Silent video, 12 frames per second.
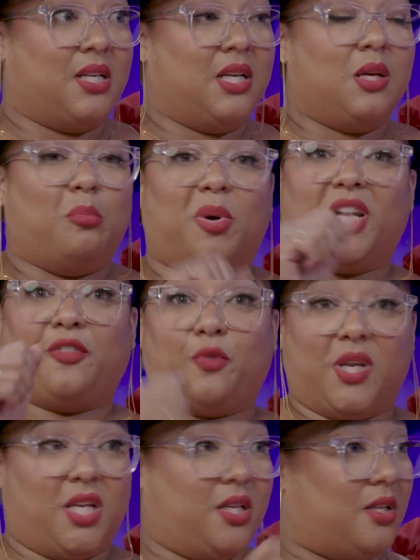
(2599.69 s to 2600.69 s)
But if
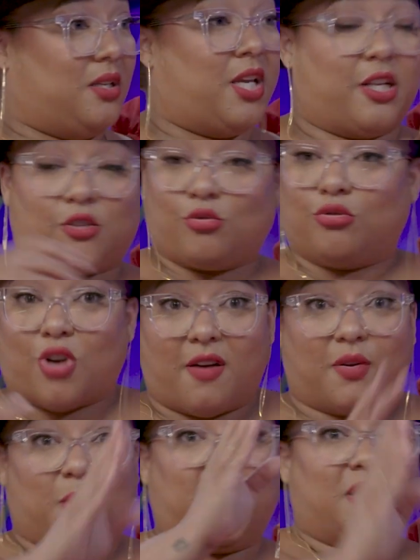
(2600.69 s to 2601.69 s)
we get a
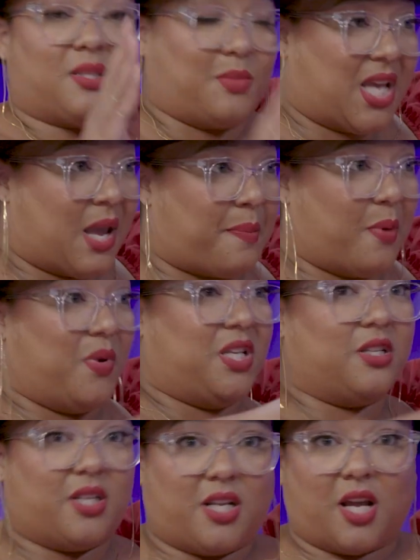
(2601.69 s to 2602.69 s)
screwdriver and get some tape and we
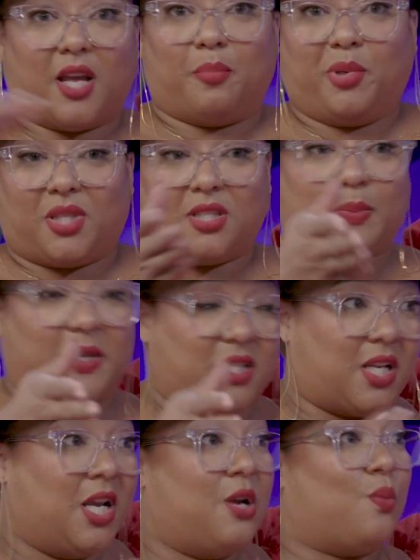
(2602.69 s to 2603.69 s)
did that and put this
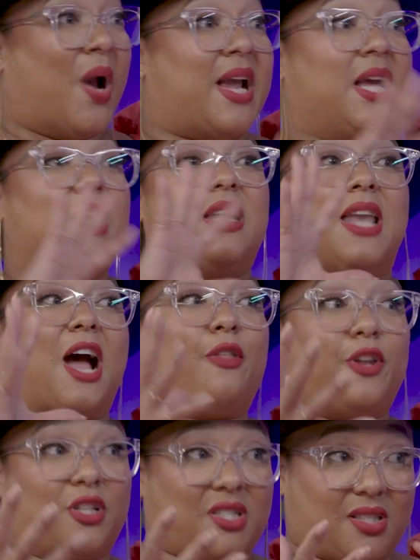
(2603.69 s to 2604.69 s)
person, right? Now
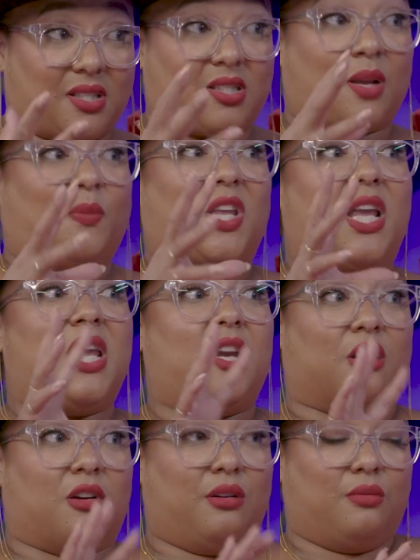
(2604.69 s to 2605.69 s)
there's something
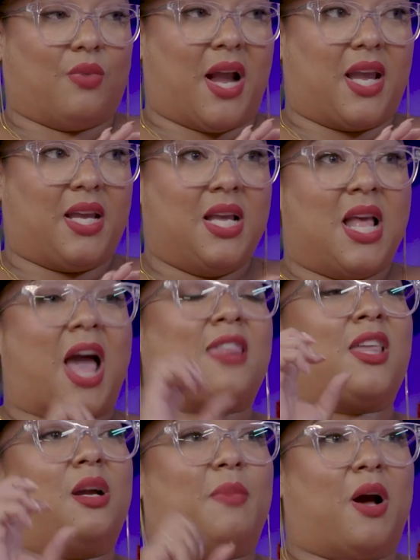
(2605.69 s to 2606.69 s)
here, right? I
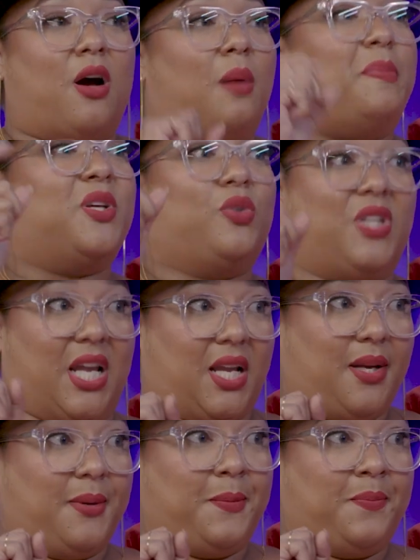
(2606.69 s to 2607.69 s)
think about a building.